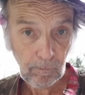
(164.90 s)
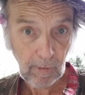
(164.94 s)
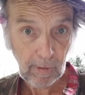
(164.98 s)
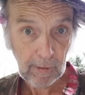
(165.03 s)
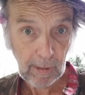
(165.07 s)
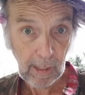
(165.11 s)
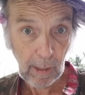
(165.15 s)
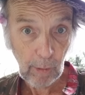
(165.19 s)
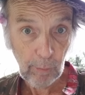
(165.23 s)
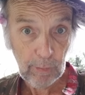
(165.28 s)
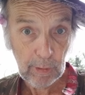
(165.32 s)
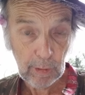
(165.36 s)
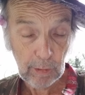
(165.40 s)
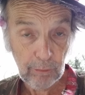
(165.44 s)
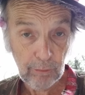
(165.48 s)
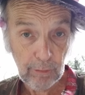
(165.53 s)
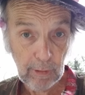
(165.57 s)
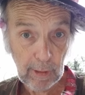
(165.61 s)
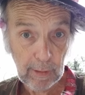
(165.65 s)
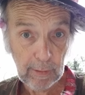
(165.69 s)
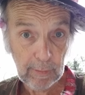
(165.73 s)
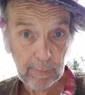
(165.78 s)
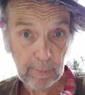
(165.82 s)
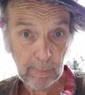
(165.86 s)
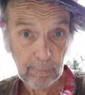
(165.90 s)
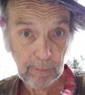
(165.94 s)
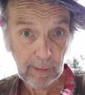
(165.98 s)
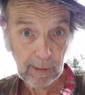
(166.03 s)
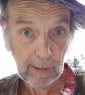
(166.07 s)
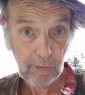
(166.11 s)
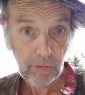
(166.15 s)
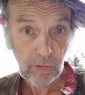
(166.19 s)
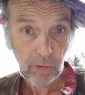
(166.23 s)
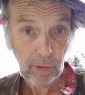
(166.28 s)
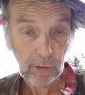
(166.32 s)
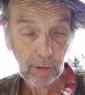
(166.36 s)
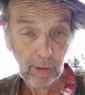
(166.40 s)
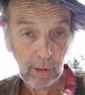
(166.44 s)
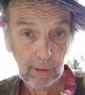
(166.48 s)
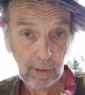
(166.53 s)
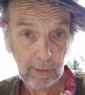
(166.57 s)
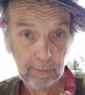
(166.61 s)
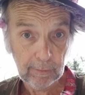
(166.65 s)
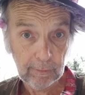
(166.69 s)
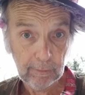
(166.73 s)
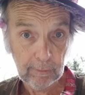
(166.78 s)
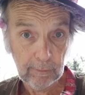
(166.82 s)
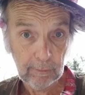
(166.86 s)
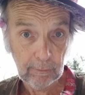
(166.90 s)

how he created the pleasure garden.